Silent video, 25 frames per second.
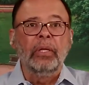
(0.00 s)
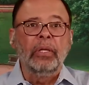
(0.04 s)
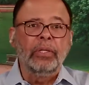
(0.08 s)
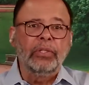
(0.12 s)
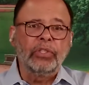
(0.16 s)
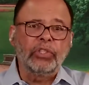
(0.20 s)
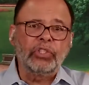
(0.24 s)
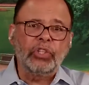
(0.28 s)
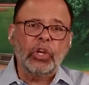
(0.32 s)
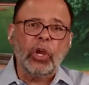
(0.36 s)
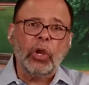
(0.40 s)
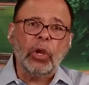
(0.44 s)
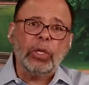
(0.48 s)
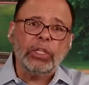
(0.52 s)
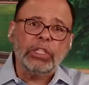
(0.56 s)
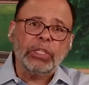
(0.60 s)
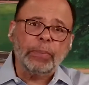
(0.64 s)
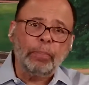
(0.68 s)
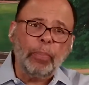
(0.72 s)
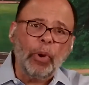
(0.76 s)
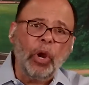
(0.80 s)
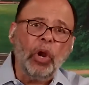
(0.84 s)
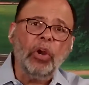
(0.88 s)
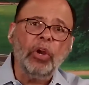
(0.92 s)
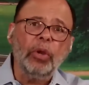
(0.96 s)

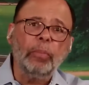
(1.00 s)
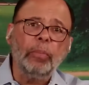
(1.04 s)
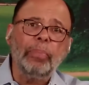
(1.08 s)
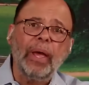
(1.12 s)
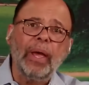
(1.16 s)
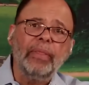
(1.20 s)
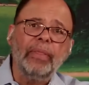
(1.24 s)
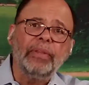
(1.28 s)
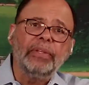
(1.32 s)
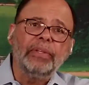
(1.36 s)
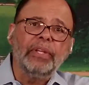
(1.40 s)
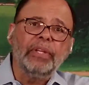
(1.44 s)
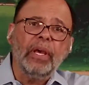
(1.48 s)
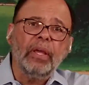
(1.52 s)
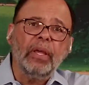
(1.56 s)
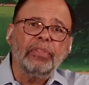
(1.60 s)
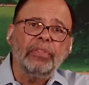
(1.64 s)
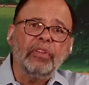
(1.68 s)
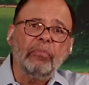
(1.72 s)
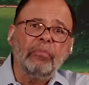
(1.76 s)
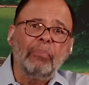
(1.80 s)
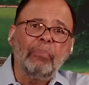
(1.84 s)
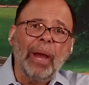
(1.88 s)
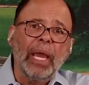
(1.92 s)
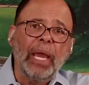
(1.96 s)
Spurred by the death
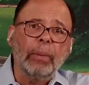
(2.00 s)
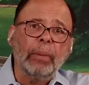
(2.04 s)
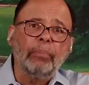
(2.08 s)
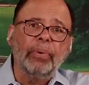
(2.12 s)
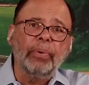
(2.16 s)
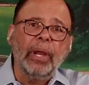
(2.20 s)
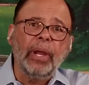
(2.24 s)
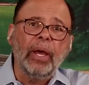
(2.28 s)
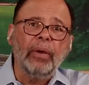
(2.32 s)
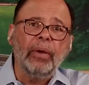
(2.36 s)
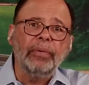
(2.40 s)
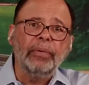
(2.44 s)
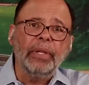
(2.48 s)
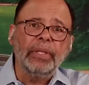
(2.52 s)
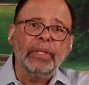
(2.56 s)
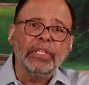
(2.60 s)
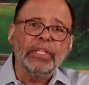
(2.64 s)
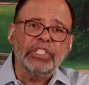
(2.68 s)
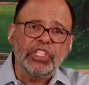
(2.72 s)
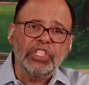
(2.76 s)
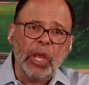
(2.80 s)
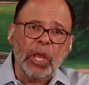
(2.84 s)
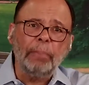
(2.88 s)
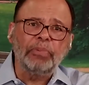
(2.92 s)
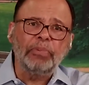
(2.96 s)
of Mike Brown and the
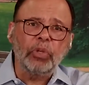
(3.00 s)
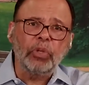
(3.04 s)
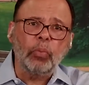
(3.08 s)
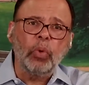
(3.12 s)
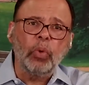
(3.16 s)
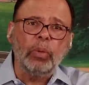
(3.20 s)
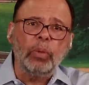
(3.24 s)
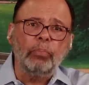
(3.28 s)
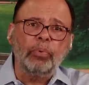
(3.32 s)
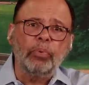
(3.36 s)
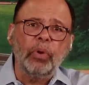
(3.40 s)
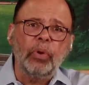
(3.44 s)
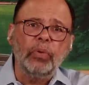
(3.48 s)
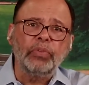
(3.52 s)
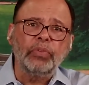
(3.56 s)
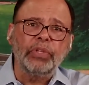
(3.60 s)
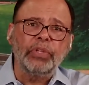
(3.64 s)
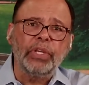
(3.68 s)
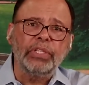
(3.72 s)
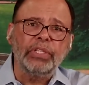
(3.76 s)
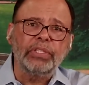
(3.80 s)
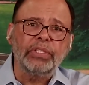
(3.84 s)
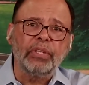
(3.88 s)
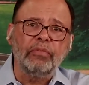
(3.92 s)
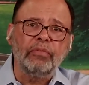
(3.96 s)
subsequent
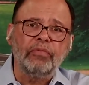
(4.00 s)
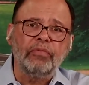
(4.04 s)
protest in